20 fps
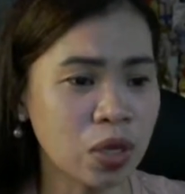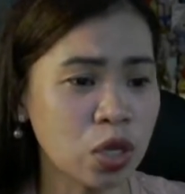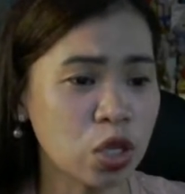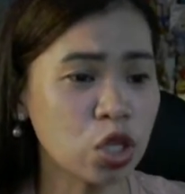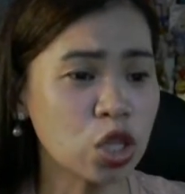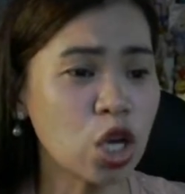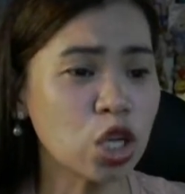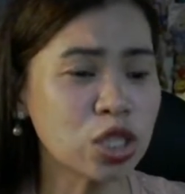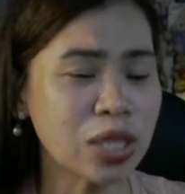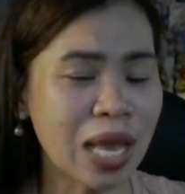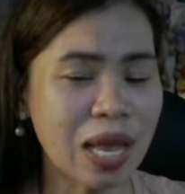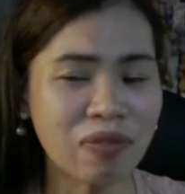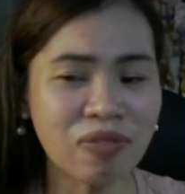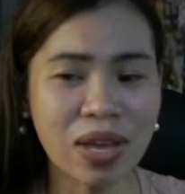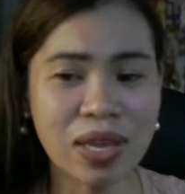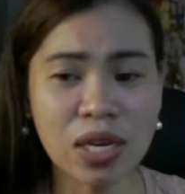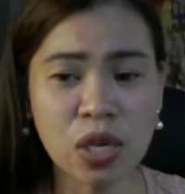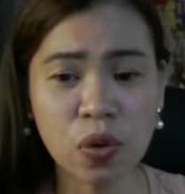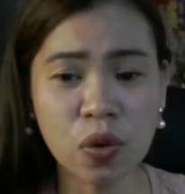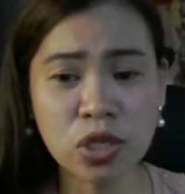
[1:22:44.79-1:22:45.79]
You don't have
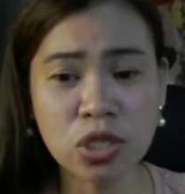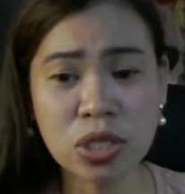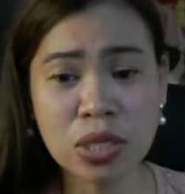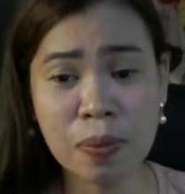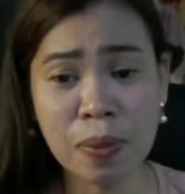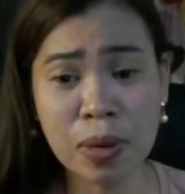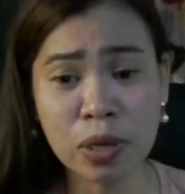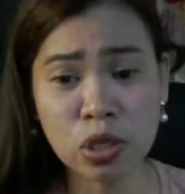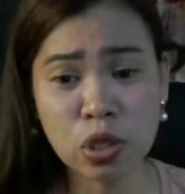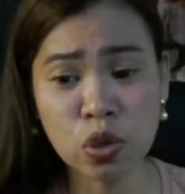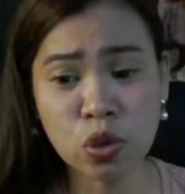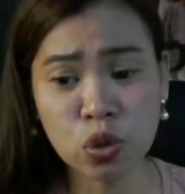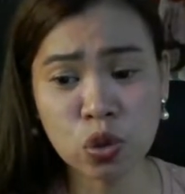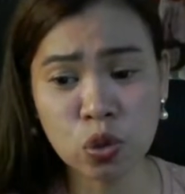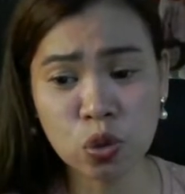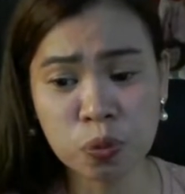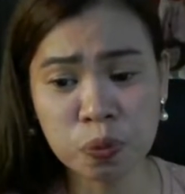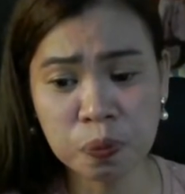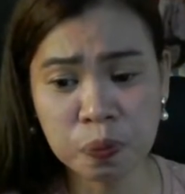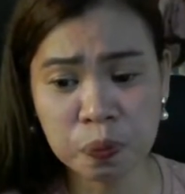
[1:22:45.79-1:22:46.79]
any questions about YouTube.